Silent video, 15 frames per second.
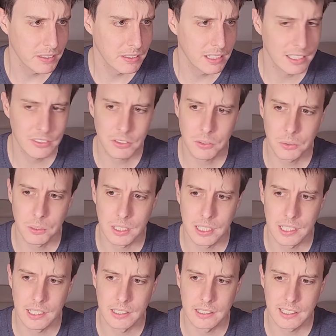Nice,
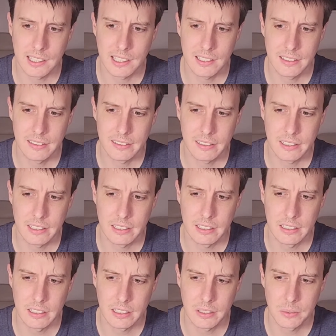quiet,
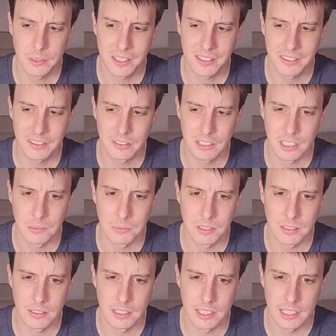easy, quick stream
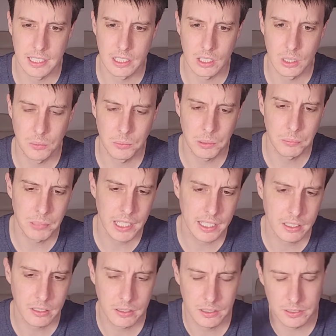tonight. I'll be
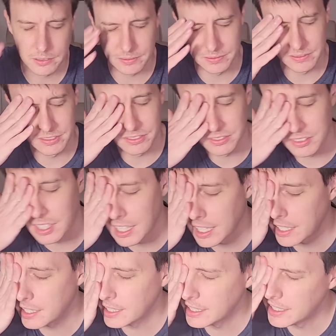back on
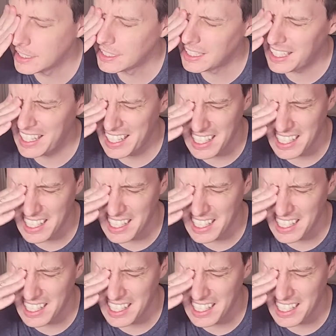Friday